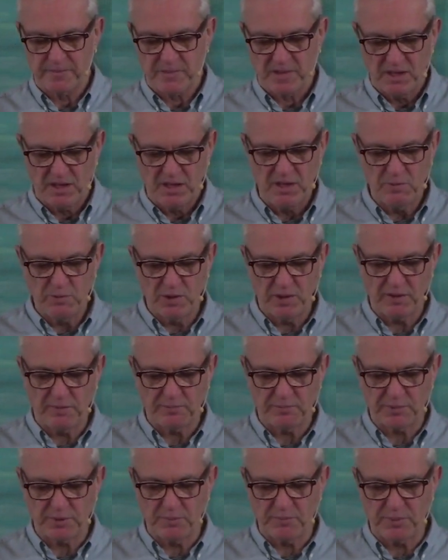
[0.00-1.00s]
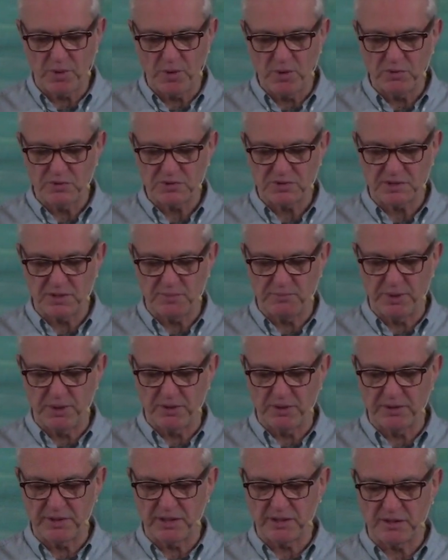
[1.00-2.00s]
he would have proposed the
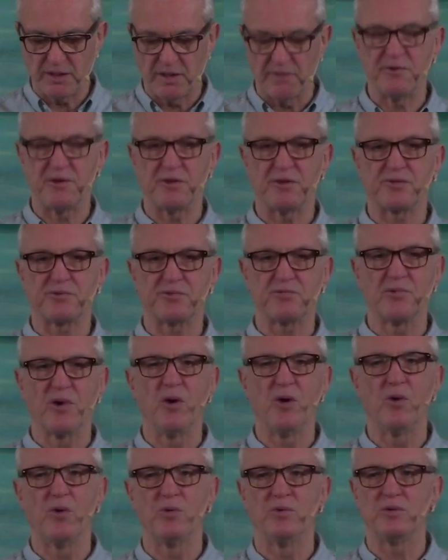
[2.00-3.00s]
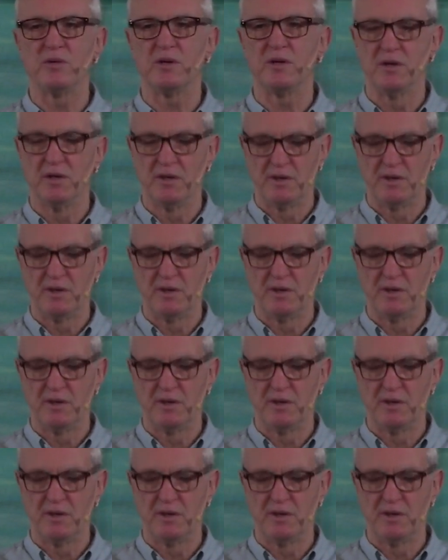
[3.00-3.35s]
building of a throne